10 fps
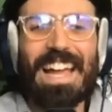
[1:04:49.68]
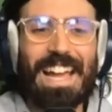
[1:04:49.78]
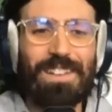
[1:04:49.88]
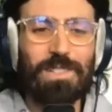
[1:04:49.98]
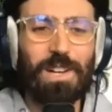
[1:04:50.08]

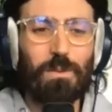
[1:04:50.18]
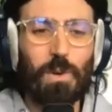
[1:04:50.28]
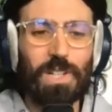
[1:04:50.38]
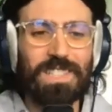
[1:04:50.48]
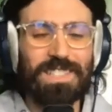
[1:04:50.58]
Amazon
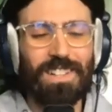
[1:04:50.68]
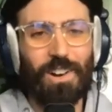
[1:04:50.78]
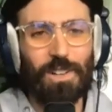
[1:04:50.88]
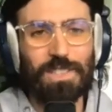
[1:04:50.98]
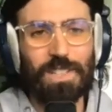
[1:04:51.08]
works
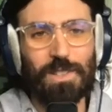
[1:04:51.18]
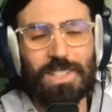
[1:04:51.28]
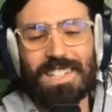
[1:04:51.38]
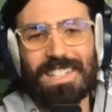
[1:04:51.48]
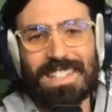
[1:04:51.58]
also.
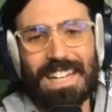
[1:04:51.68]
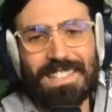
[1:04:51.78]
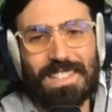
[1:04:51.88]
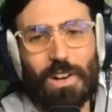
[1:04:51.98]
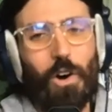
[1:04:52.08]

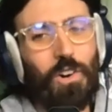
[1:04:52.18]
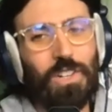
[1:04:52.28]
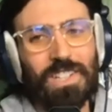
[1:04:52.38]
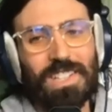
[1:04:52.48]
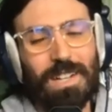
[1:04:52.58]
That's all good.